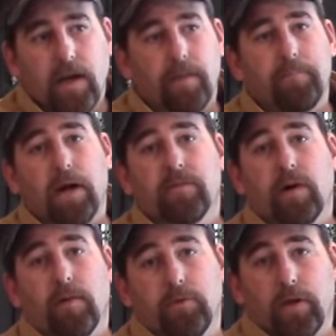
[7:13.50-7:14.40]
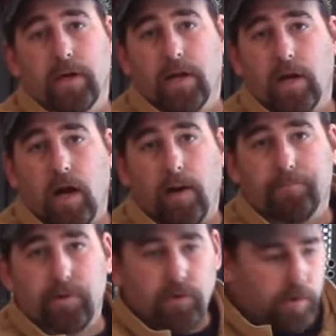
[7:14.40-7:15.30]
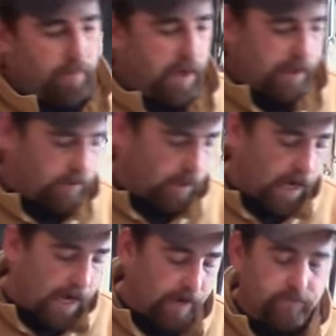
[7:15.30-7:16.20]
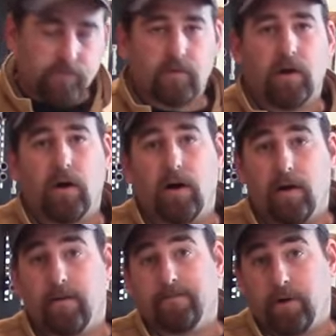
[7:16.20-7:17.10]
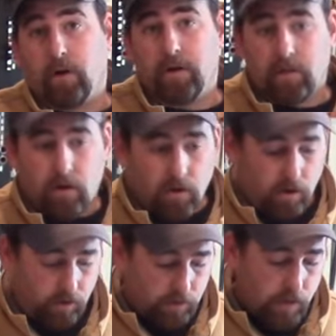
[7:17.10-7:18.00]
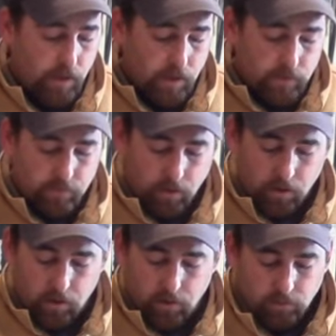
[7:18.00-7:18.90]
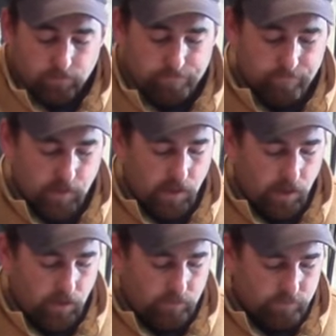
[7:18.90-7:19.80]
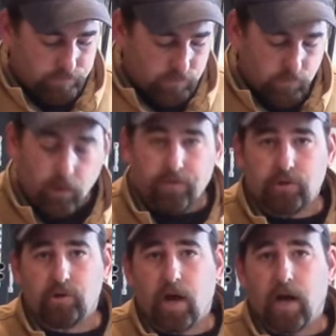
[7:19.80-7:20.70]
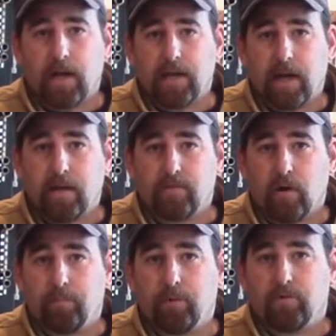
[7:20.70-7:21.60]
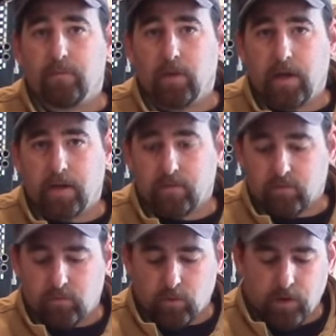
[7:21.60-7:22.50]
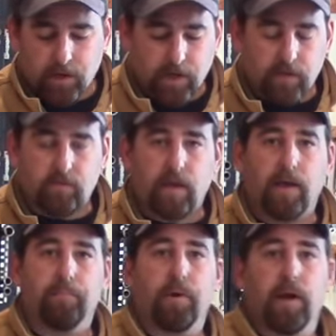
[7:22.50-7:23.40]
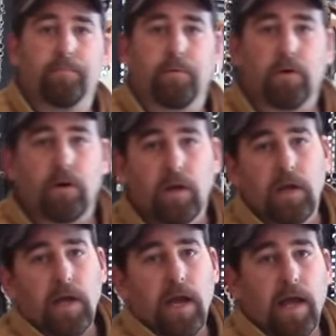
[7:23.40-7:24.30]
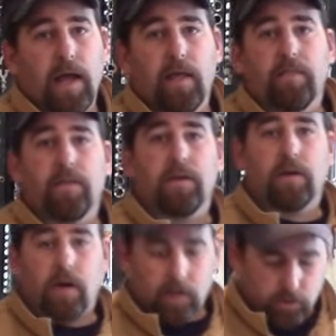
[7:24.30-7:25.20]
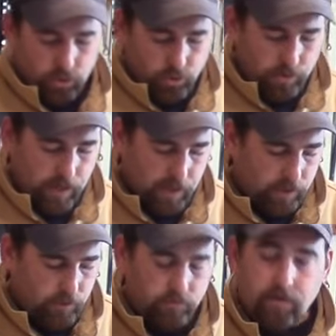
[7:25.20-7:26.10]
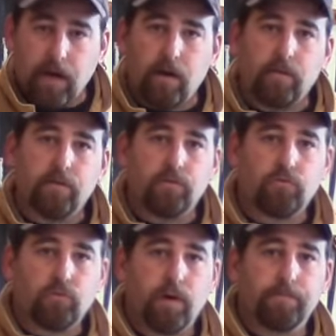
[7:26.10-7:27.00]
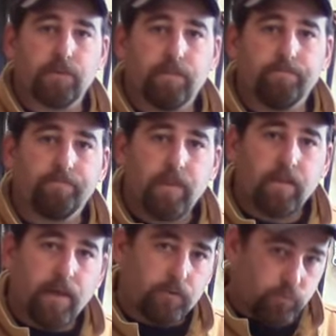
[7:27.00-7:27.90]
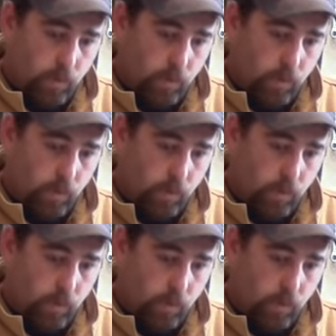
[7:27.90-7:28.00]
and by doubling it up, you can make it last uh, fairly long. So, you know, it's worth a shot, I guess. I'll put some links to where you can get sandpaper and the uh, glue that I use down in the description. Thanks for